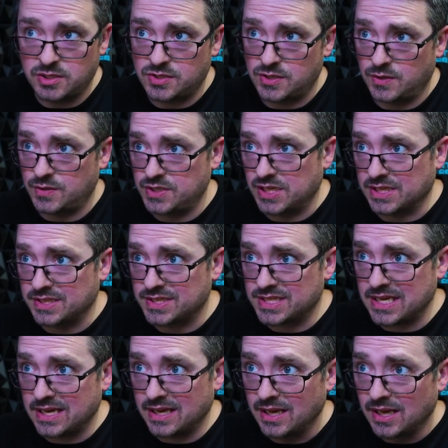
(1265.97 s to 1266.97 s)
So as you can
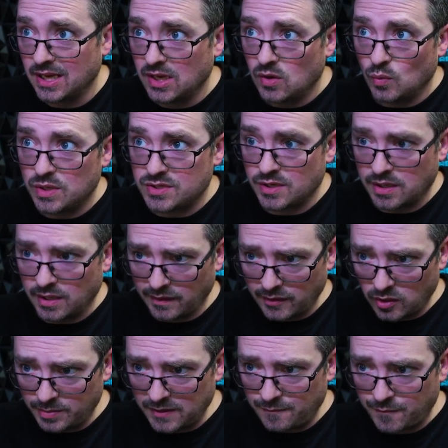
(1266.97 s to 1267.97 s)
see, we took it a
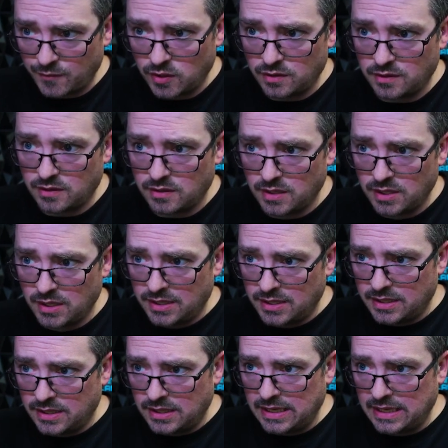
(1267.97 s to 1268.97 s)
little bit further,
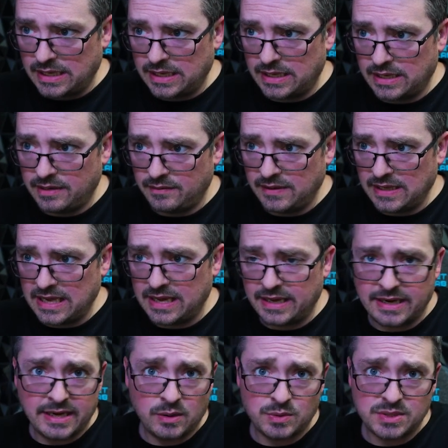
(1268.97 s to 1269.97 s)
and the
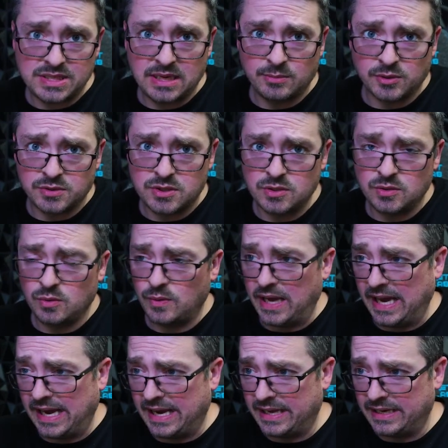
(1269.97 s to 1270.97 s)
AI was able to
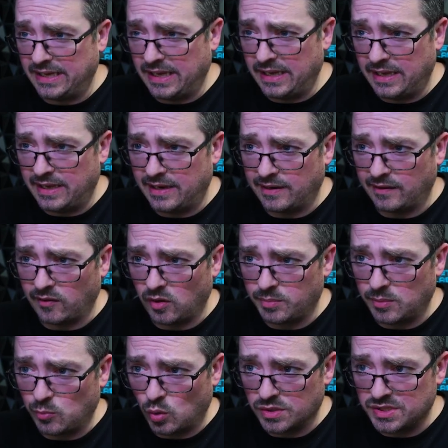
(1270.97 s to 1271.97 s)
add in a little
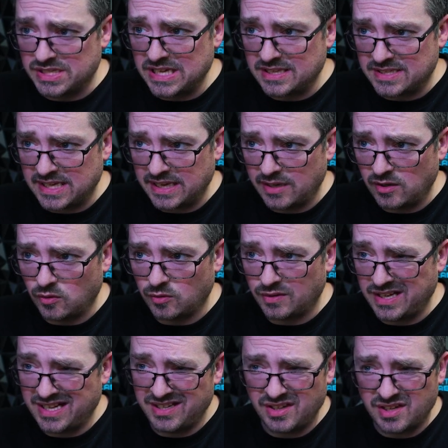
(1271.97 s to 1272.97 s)
bit more detail,
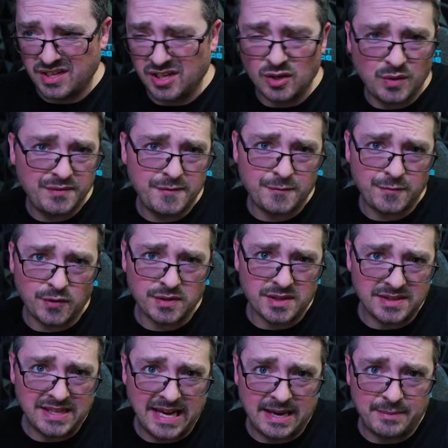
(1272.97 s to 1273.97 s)
and you could go even further
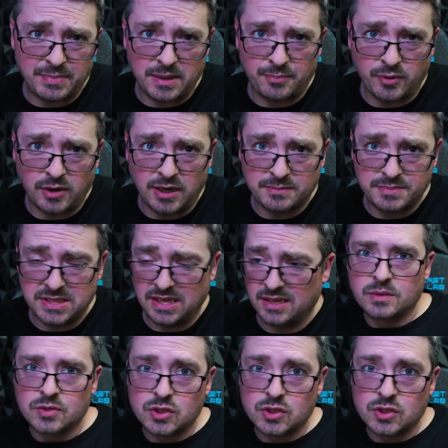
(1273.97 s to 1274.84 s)
than that by prompting it.